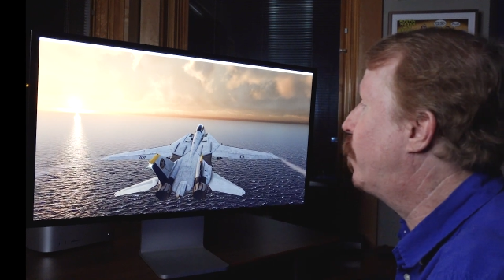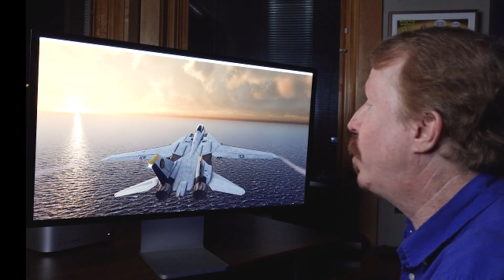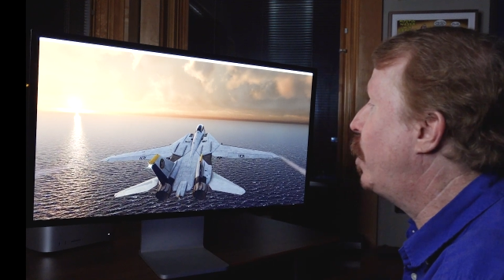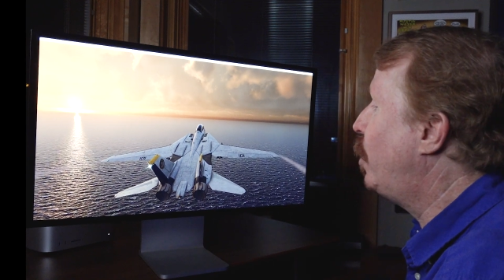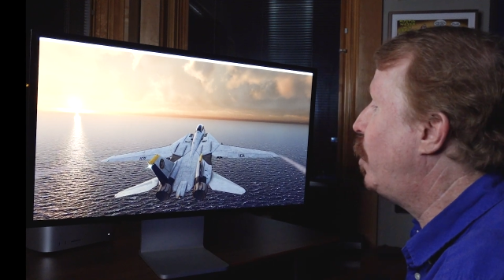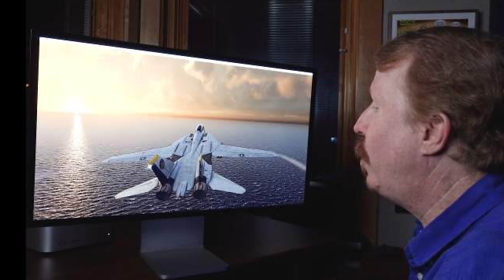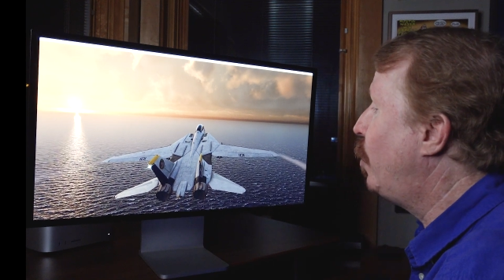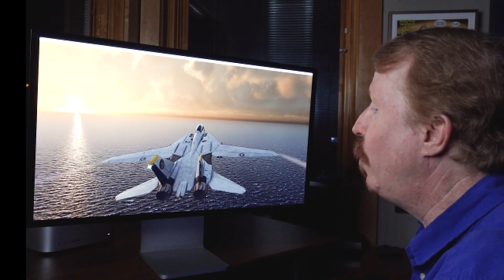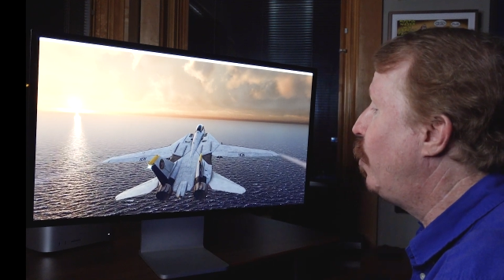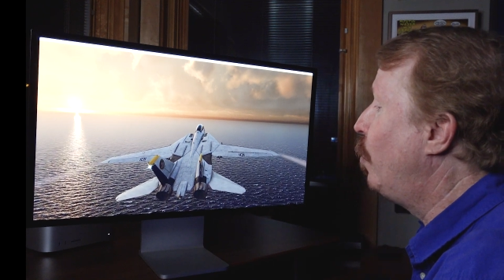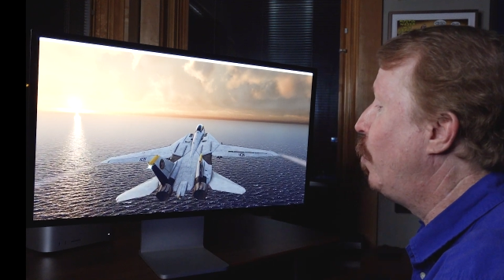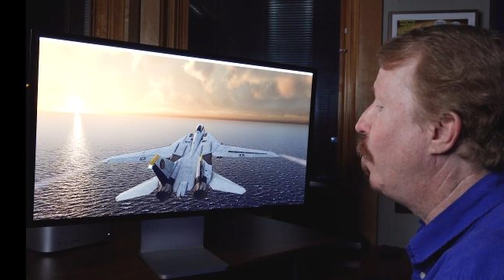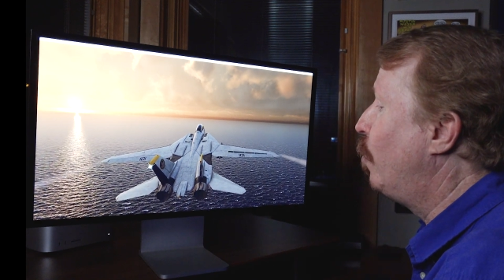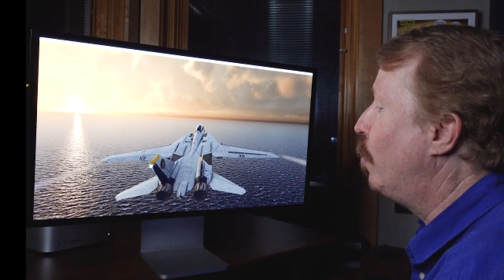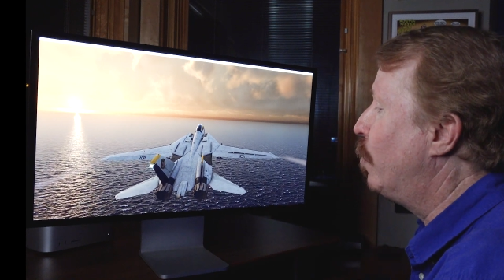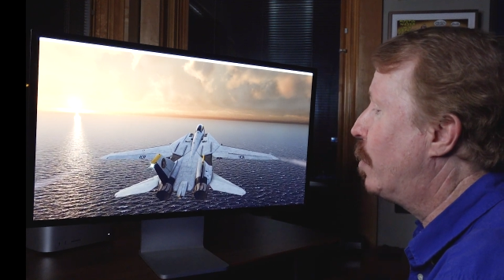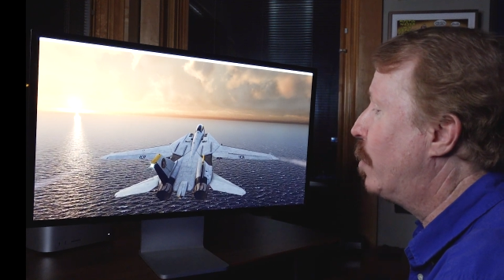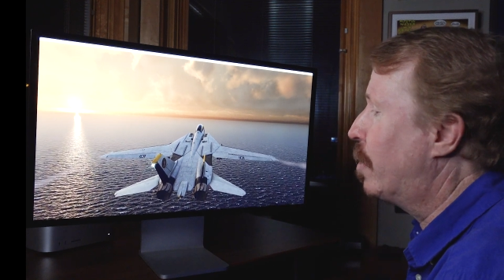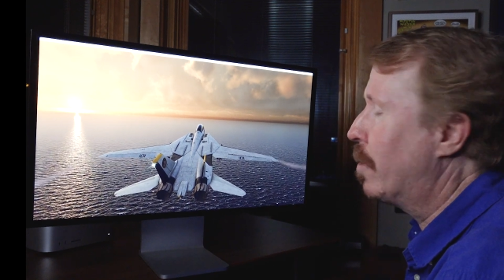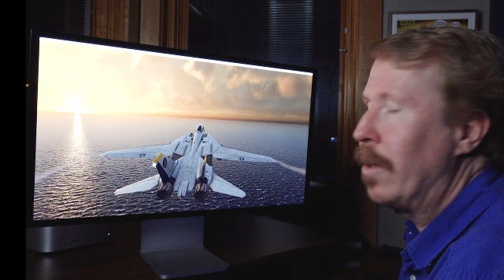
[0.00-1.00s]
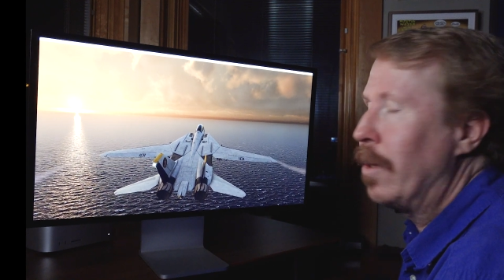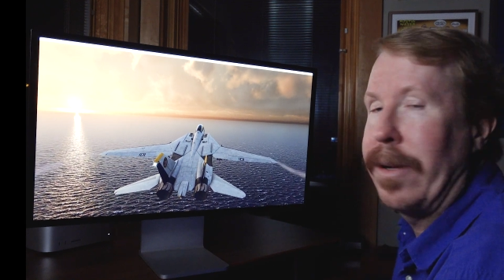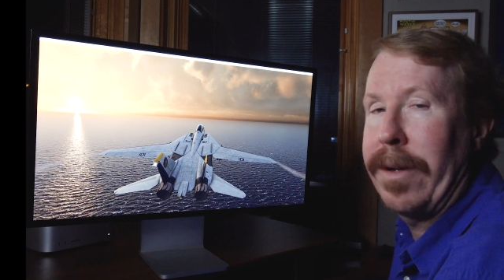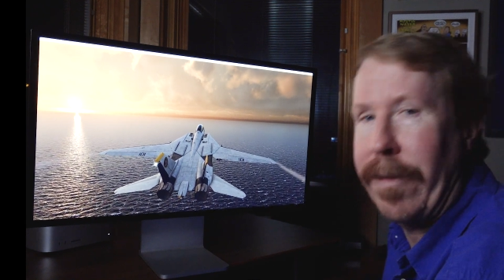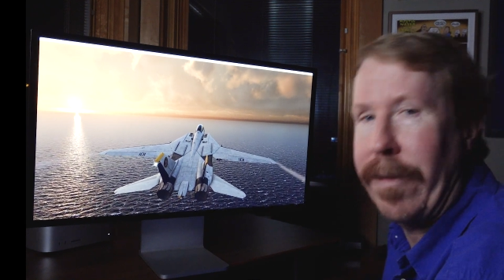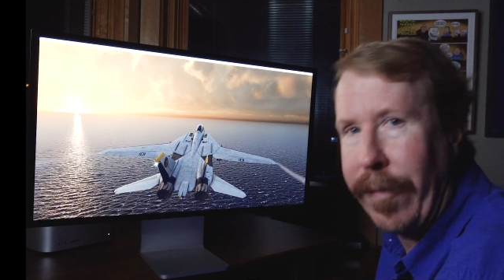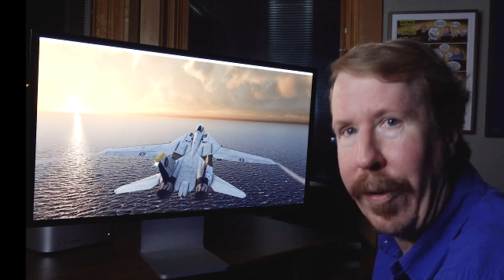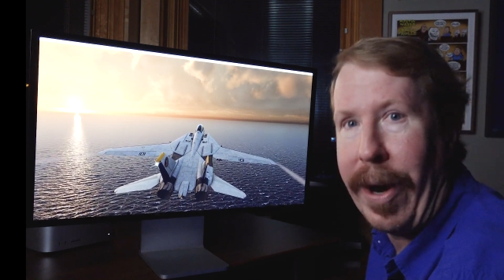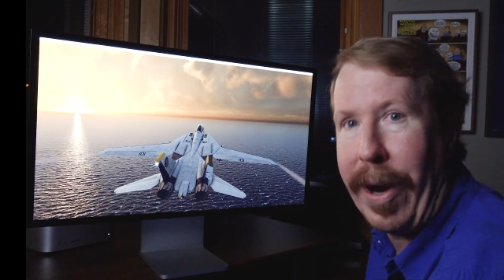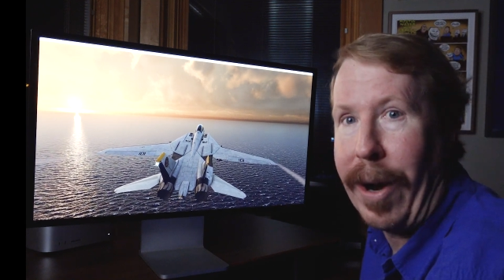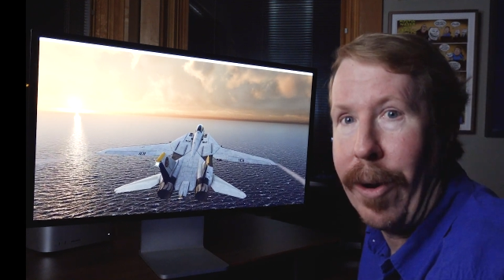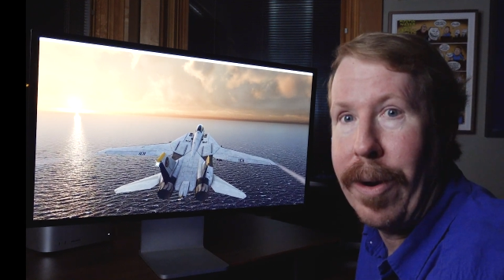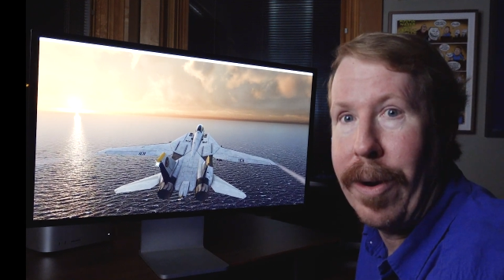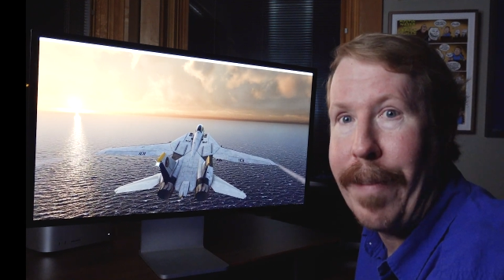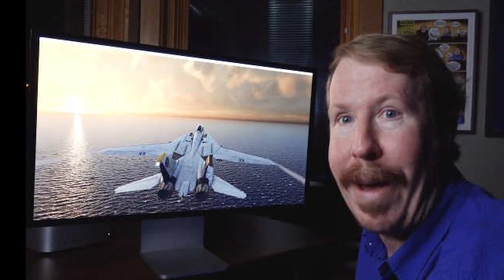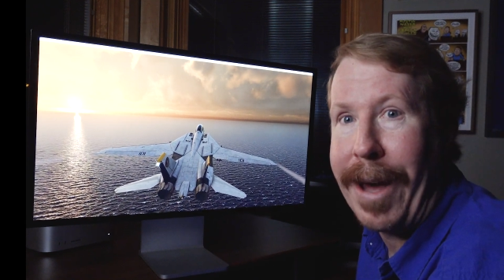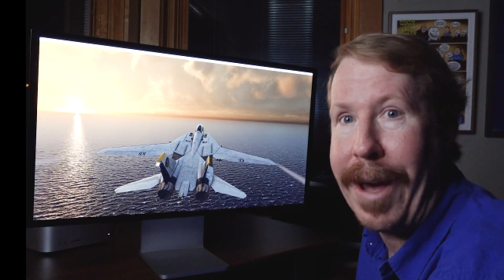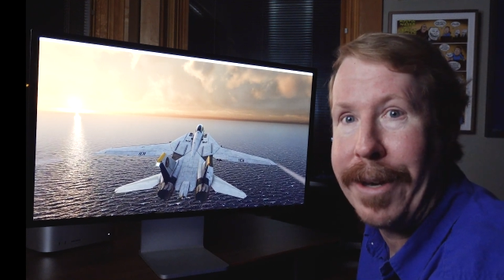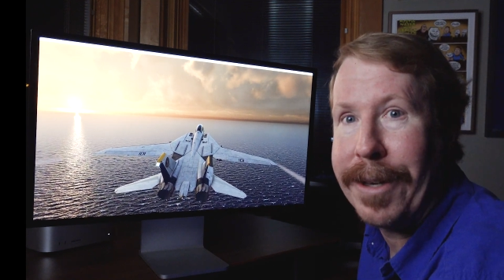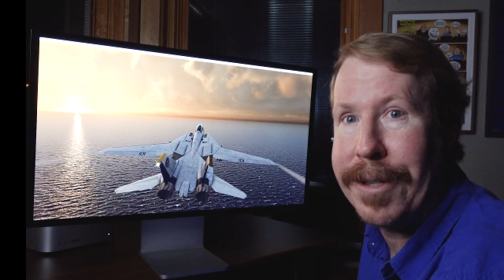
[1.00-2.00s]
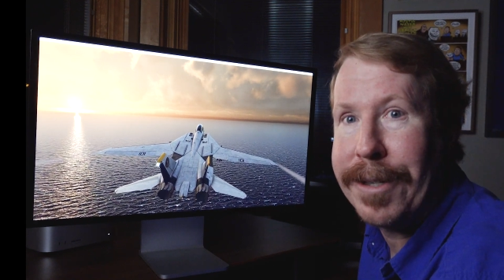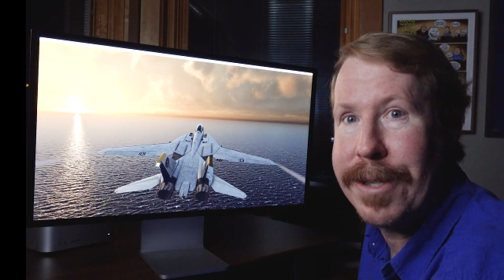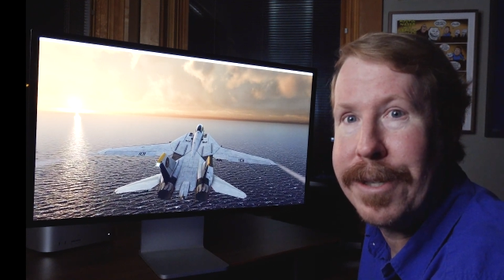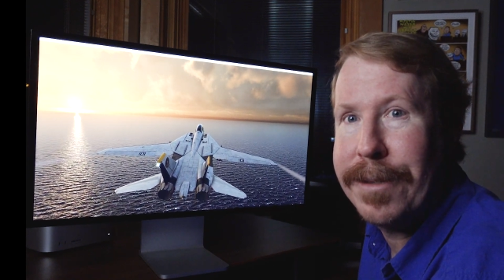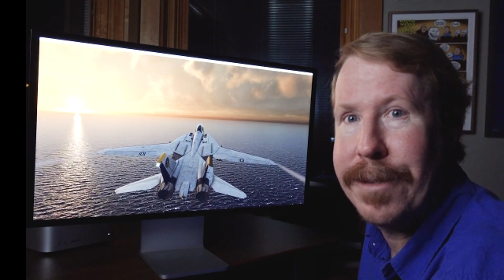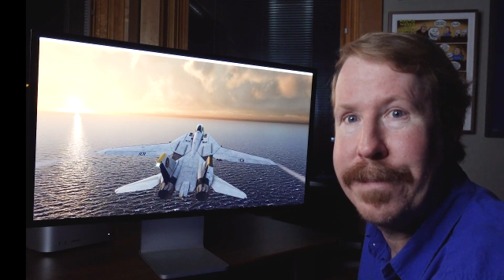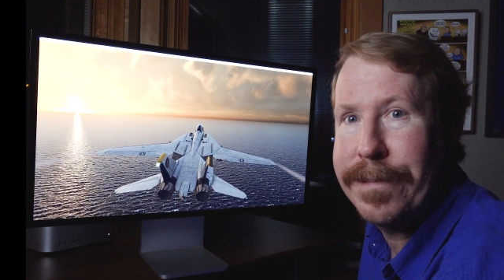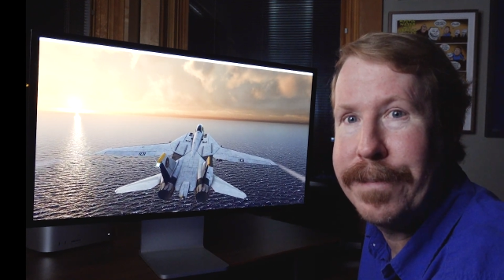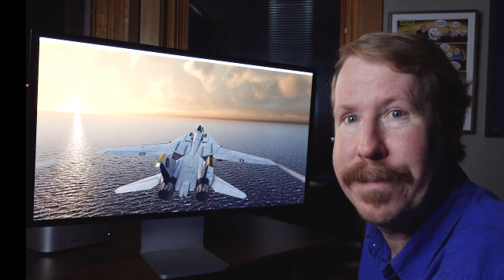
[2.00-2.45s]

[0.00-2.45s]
to use for aerobatics.